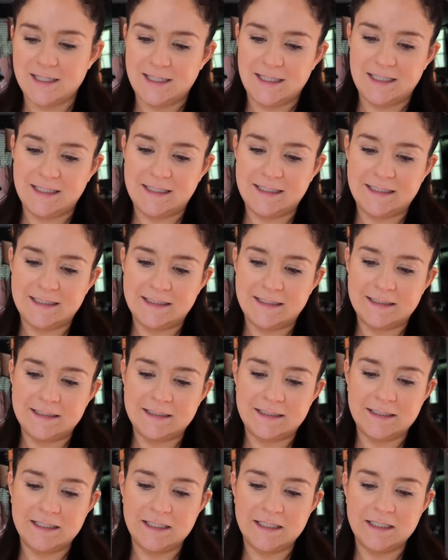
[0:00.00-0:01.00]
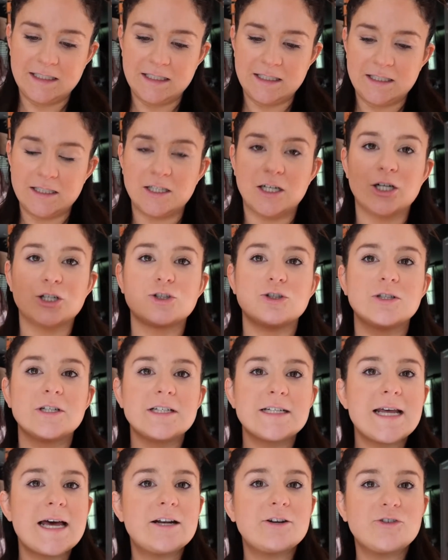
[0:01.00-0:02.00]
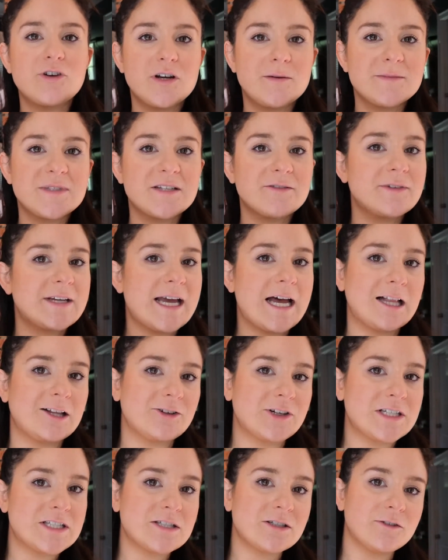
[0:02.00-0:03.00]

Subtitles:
and 110 grams of calories.